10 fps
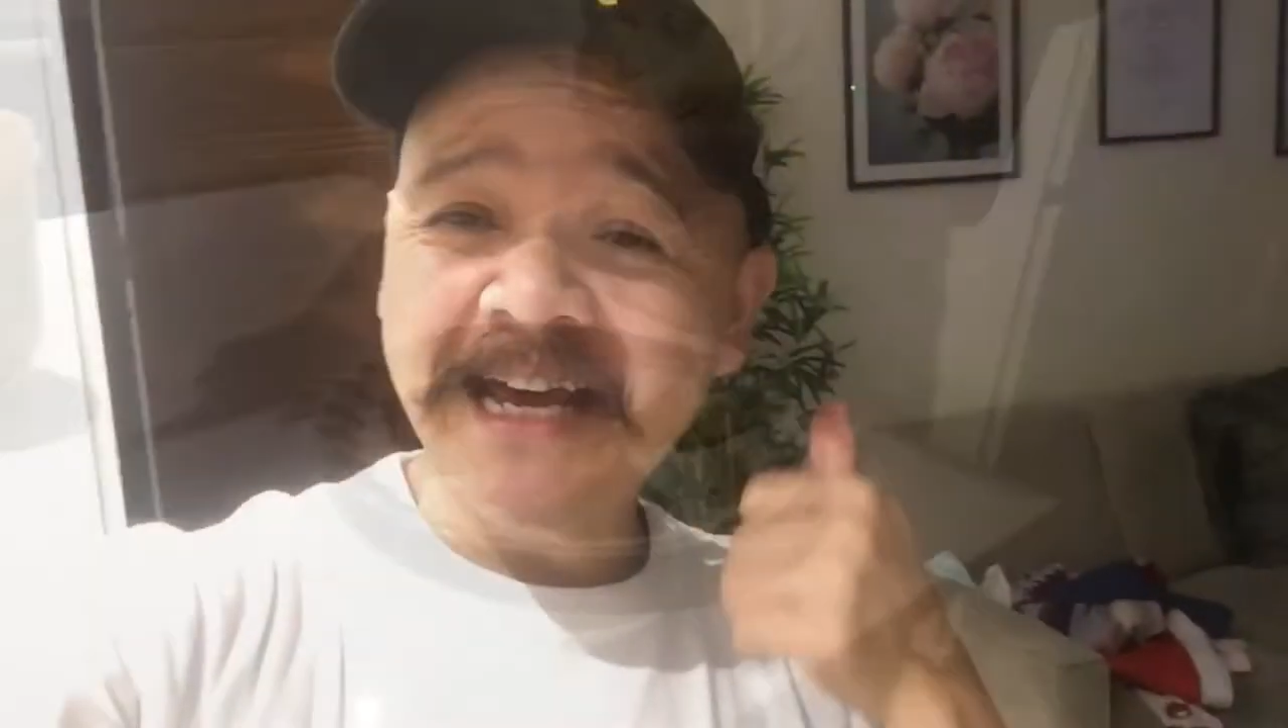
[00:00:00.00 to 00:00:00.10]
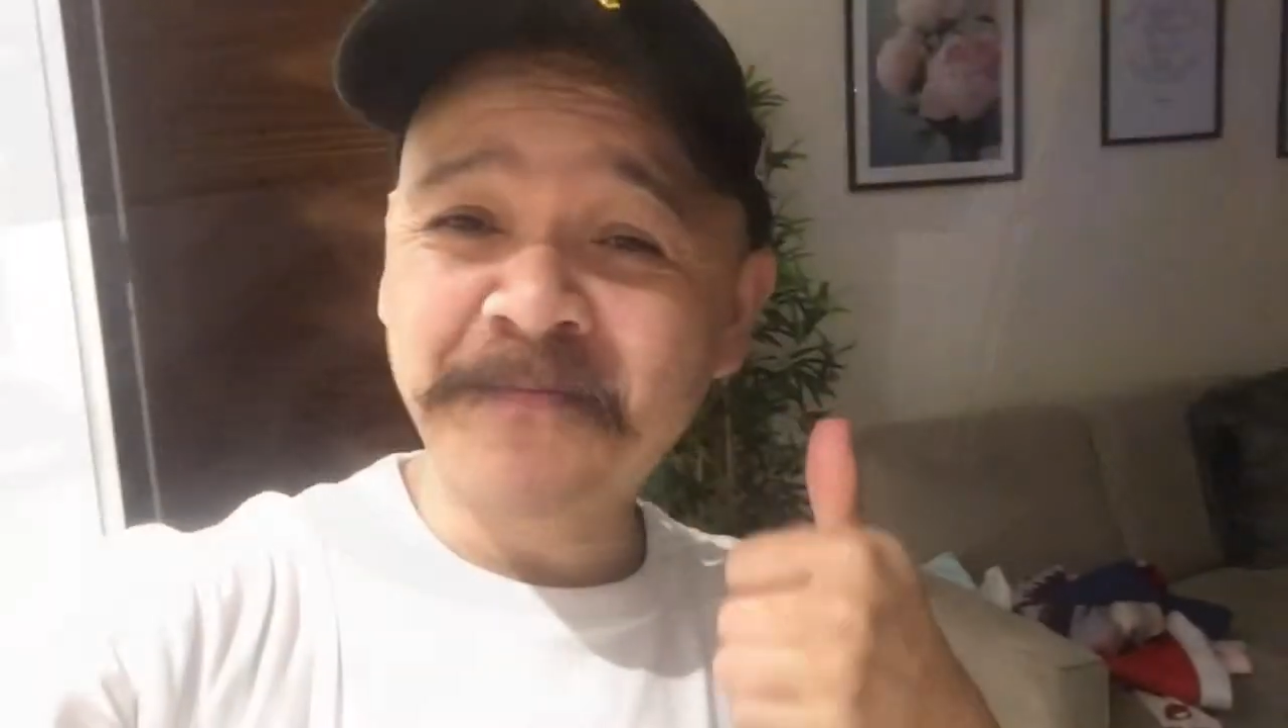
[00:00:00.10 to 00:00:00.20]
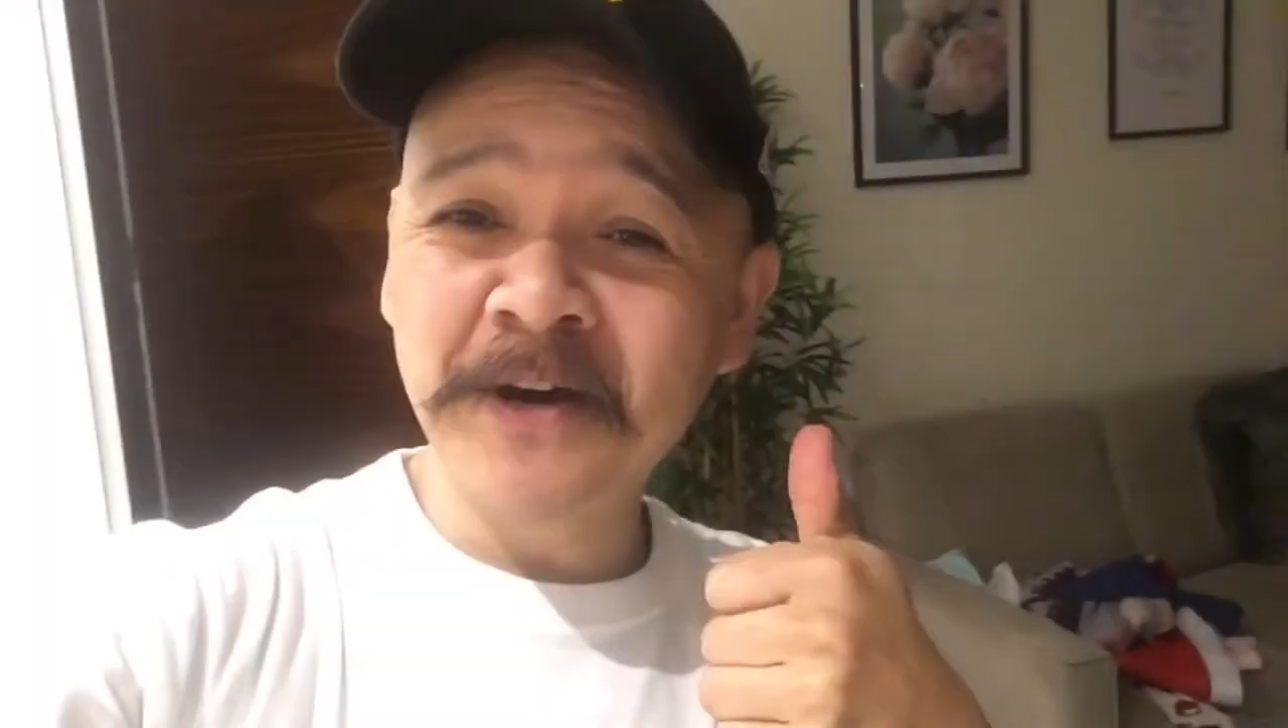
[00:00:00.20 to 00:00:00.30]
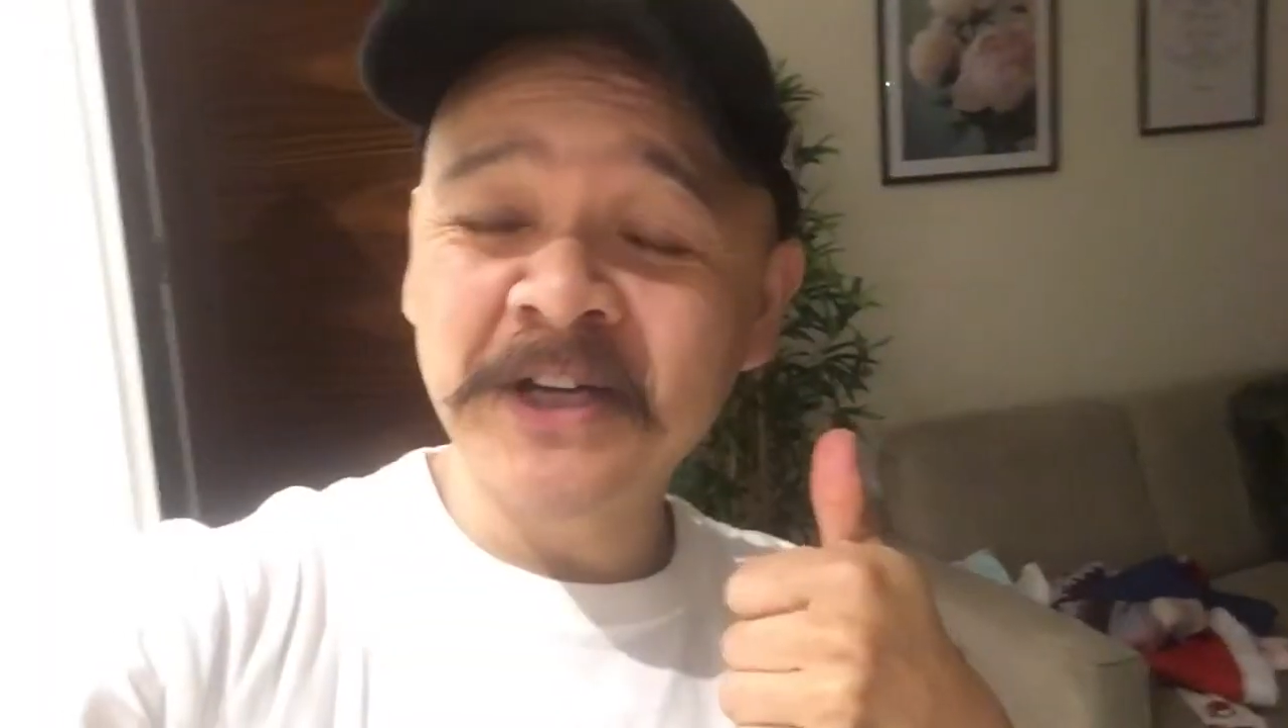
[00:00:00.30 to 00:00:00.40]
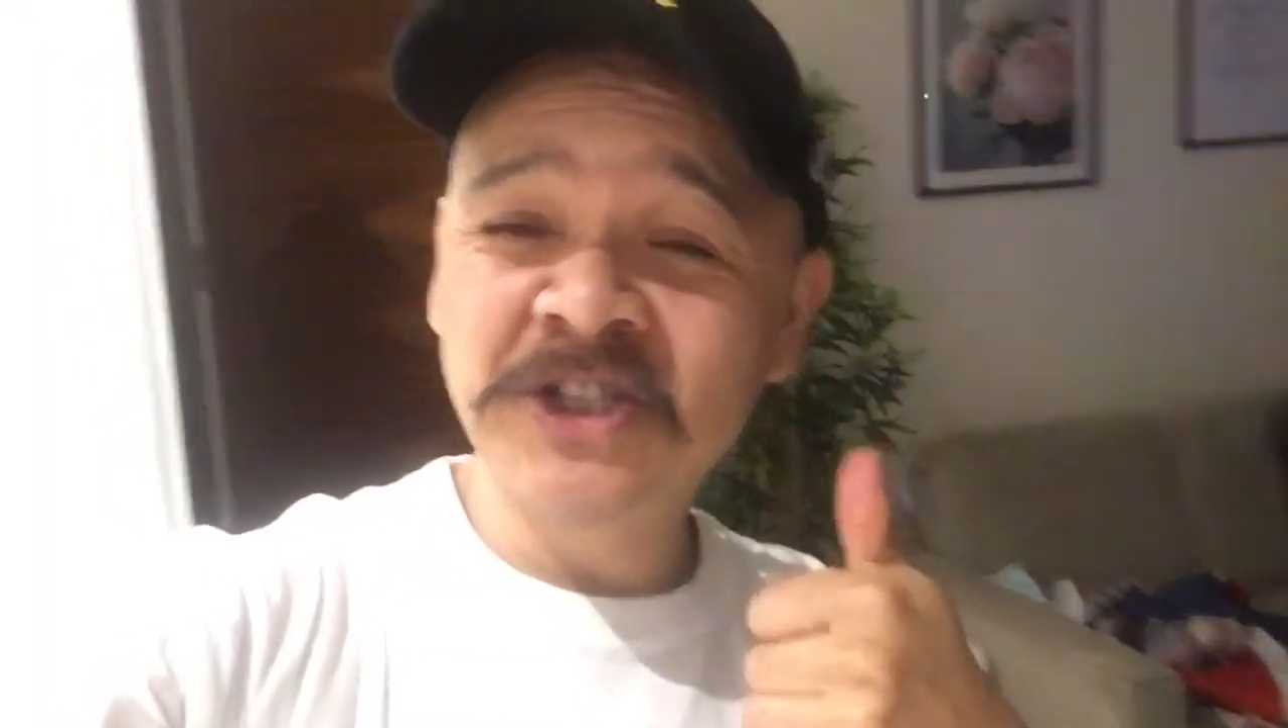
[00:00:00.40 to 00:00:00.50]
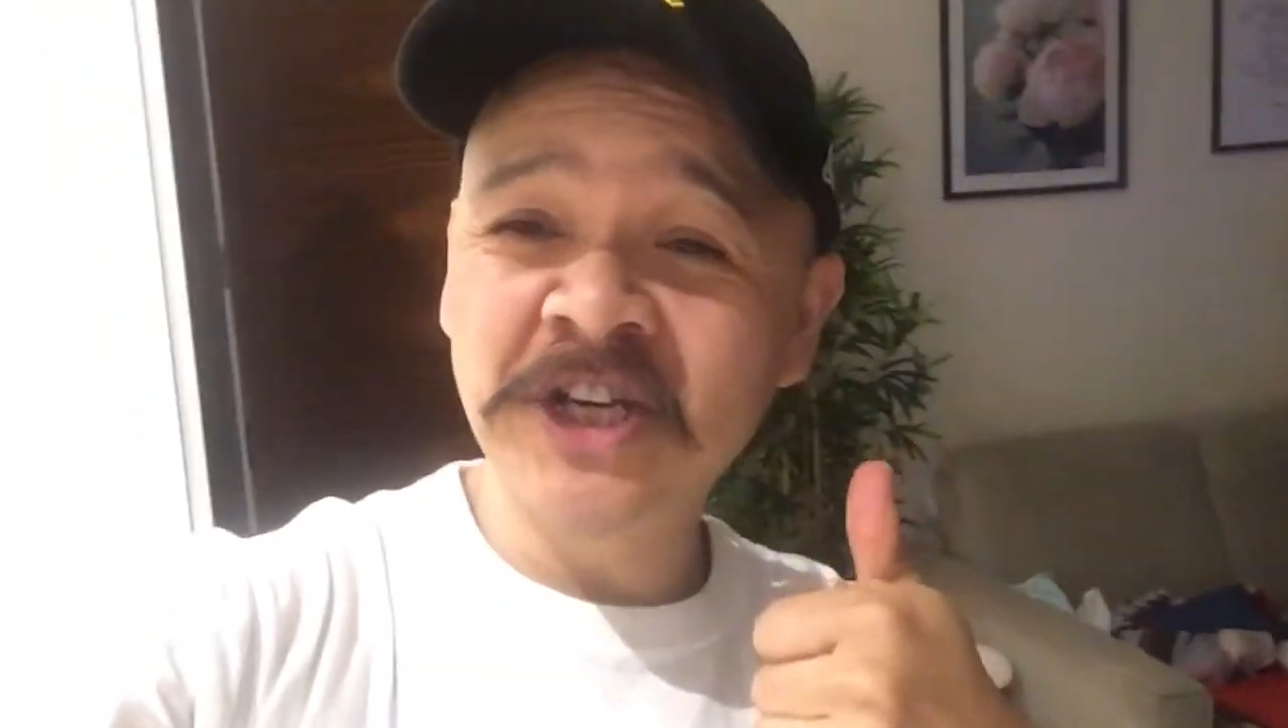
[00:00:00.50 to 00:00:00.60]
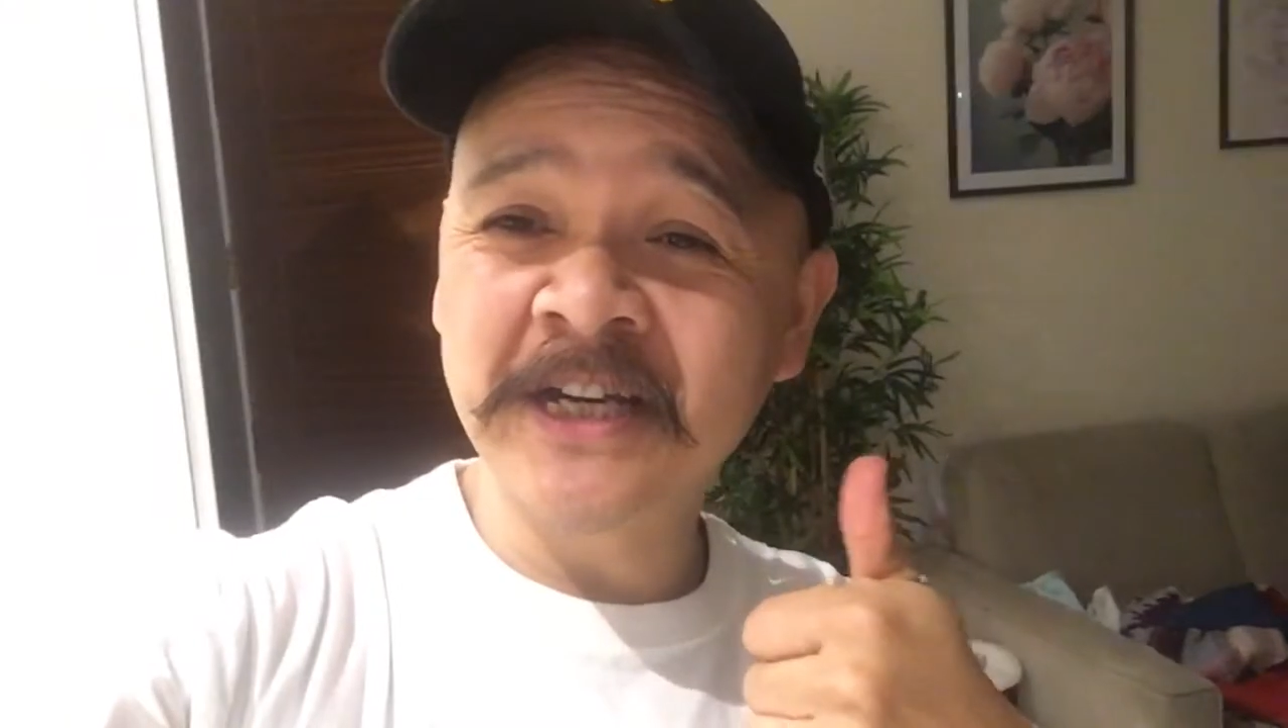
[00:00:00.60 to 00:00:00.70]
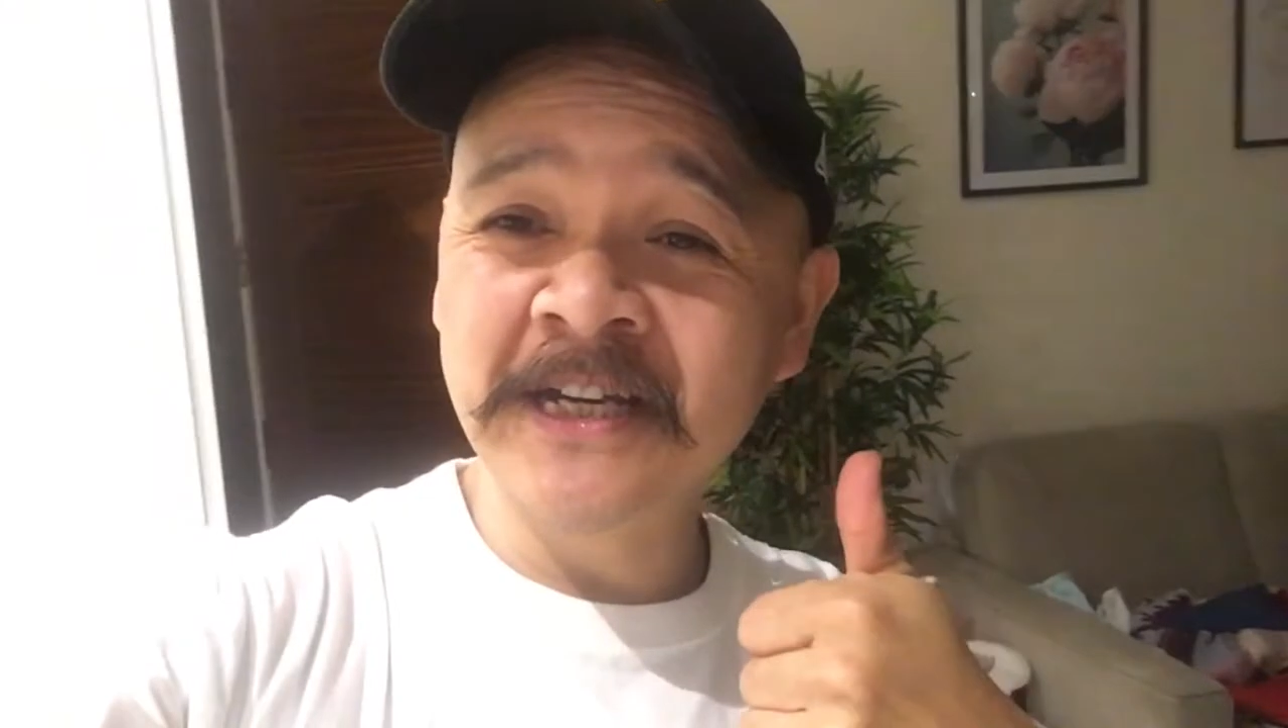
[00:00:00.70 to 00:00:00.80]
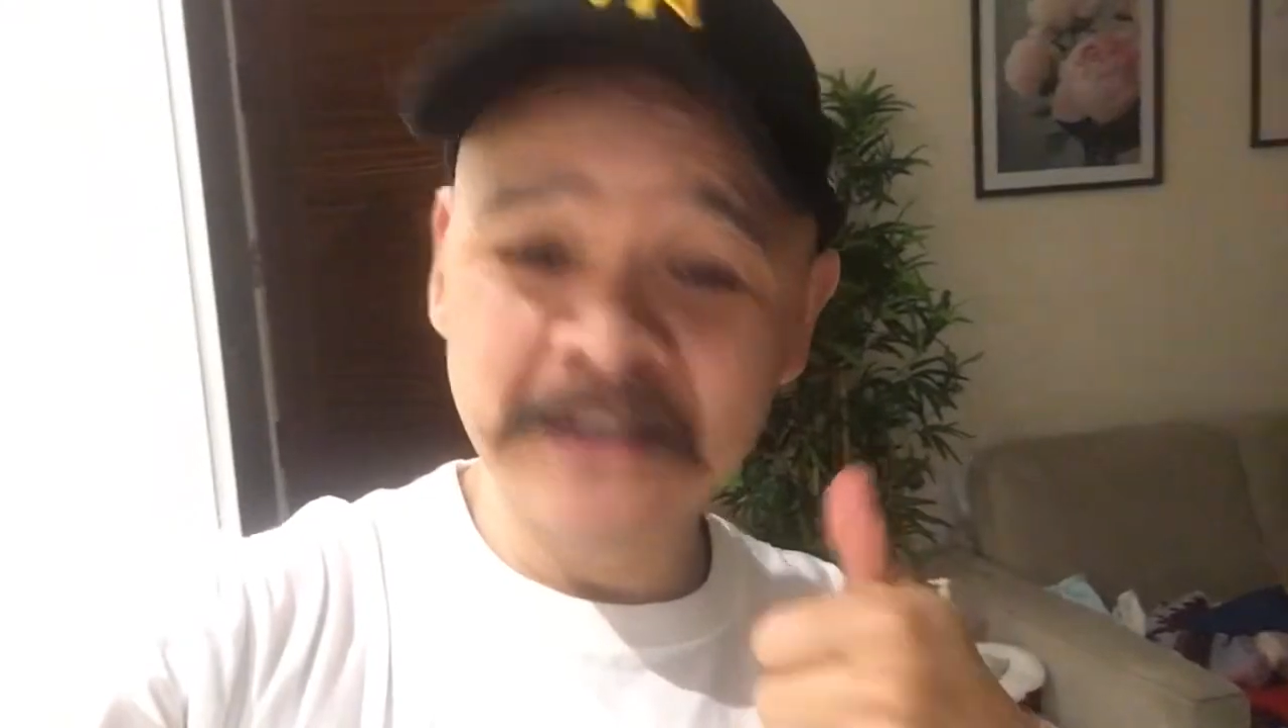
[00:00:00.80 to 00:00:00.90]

my chicken,